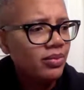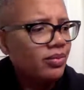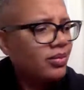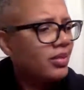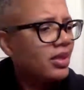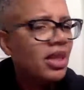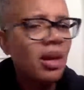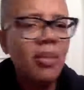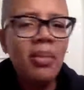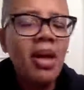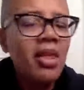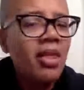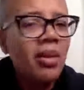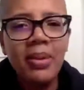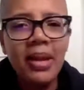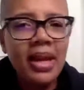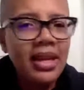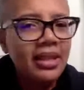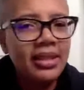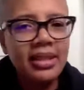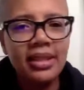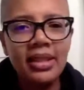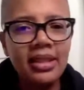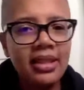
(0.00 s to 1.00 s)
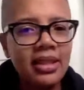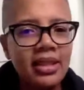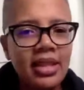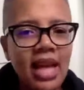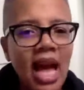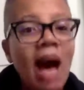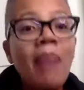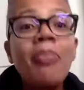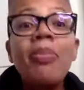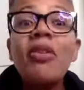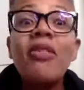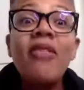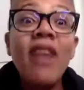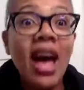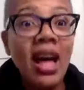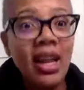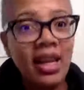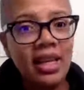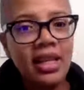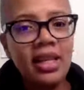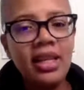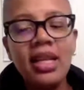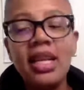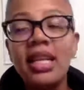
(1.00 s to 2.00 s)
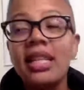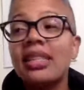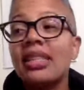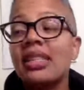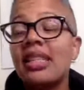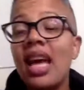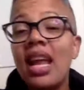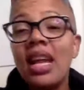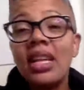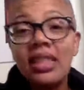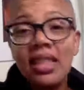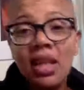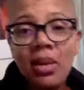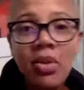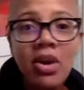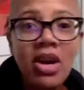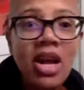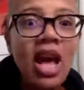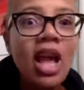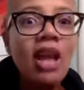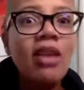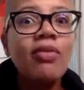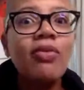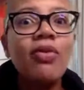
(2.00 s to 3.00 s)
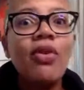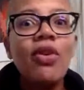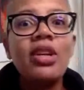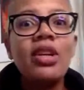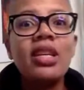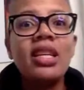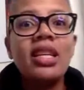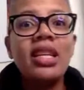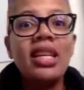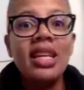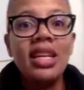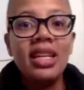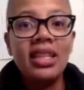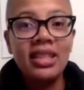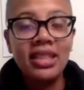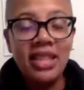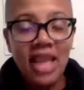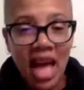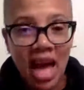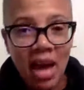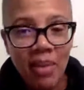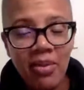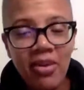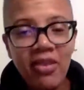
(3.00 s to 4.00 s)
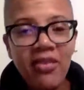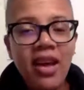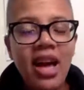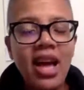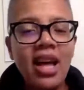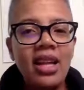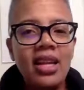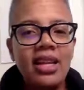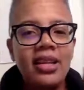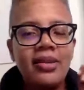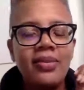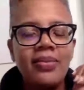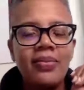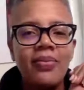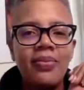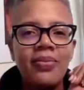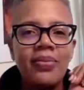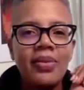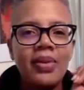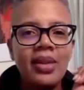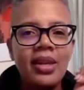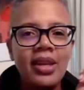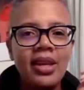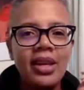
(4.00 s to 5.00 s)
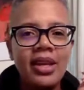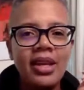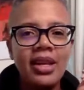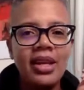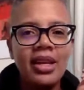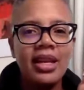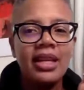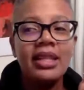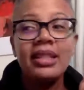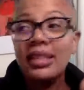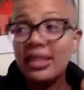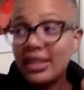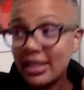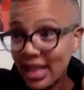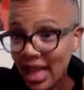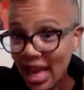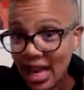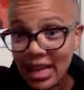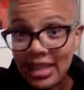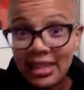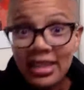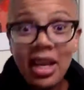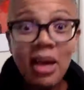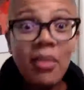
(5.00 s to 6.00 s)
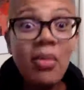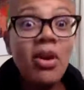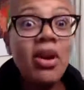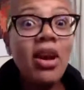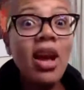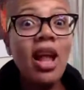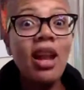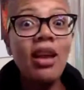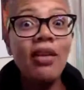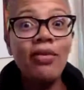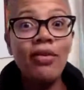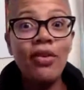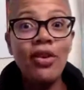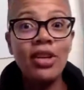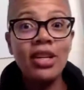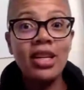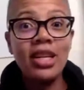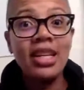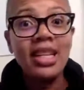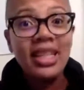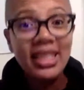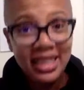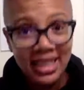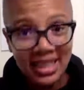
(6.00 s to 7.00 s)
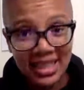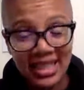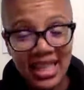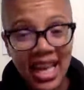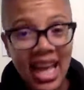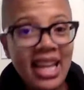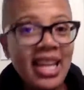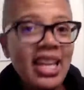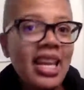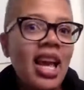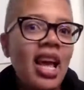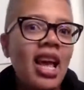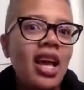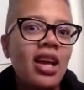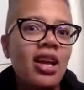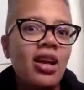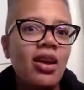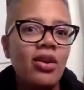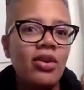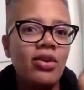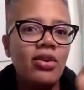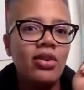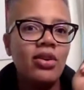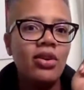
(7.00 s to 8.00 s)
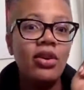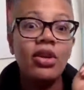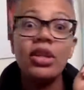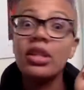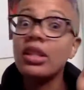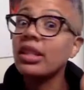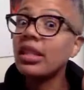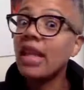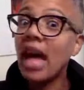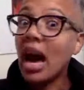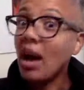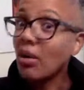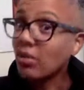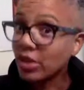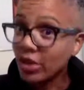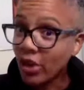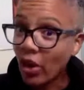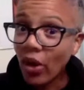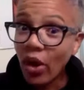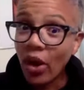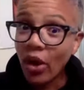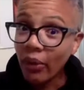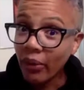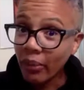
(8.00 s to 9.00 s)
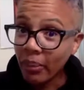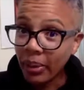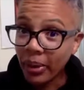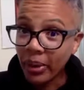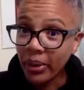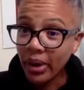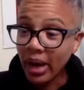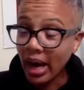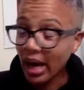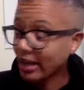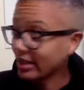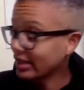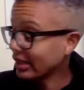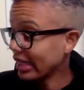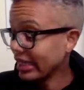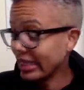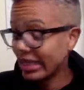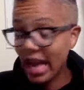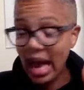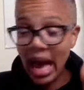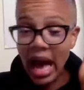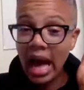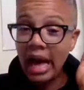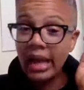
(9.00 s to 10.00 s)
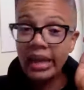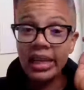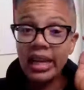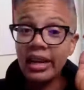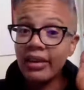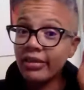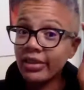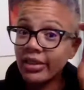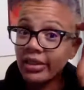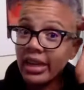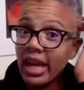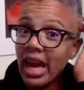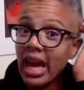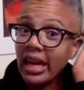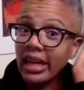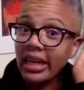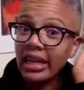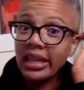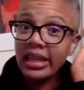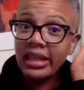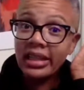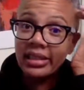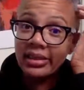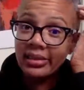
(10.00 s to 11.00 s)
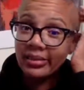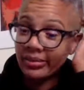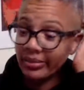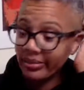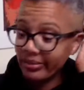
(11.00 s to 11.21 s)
Some other place in Apple Valley. San Anselmo, California to Apple Valley. San Anselmo, California to San Diego. That was horrible. I was like, yeah, I'll never do that again.